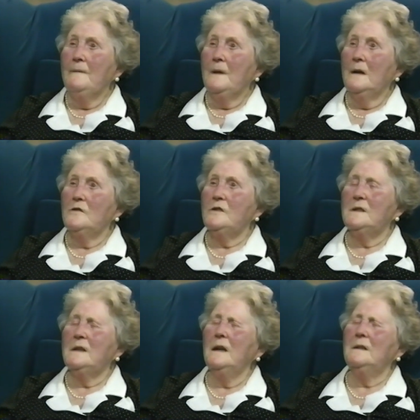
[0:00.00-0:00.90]
And she
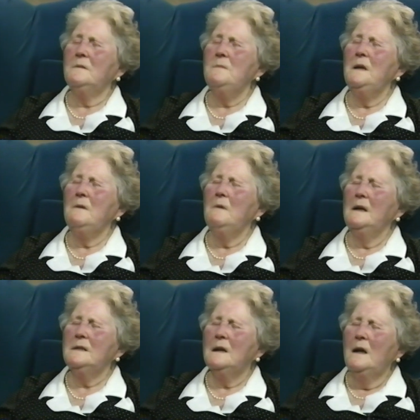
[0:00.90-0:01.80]
said to me
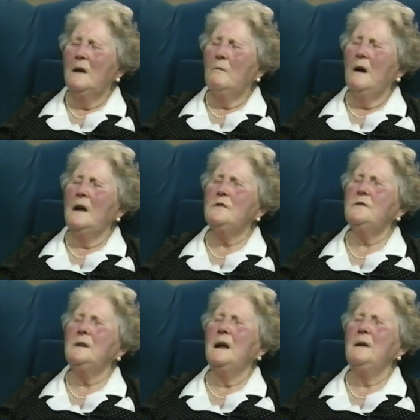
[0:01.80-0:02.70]
once, why
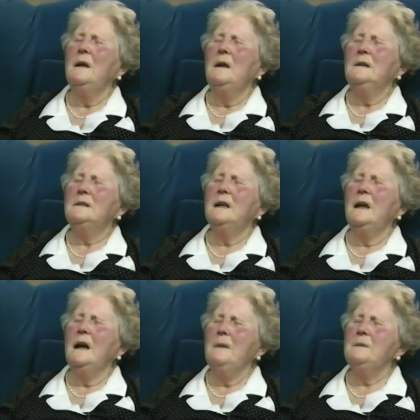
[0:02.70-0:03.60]
should I
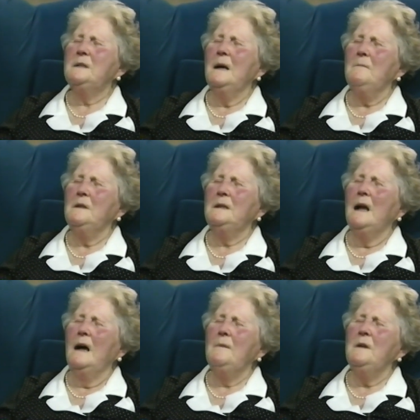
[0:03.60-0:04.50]
say I'm somebody
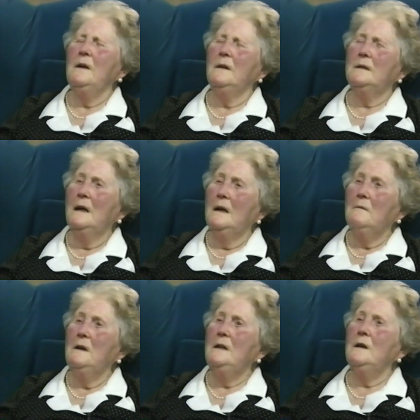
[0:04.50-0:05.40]
I'm not
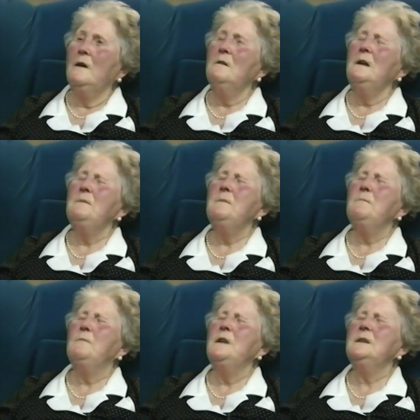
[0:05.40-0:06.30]
when it only
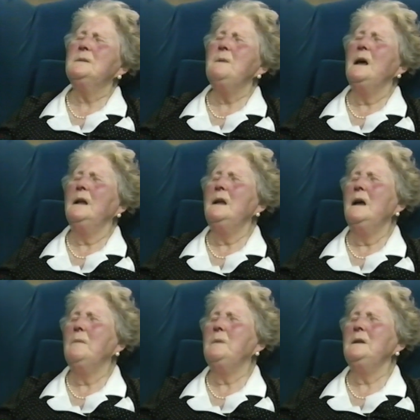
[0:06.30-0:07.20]
brings me
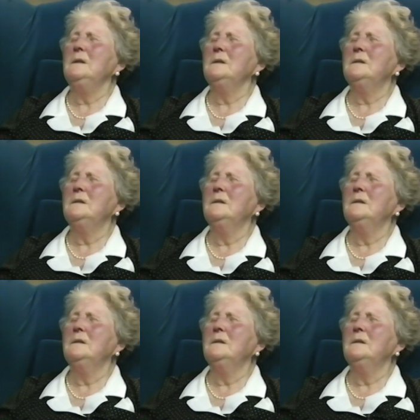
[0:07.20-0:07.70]
unhappiness?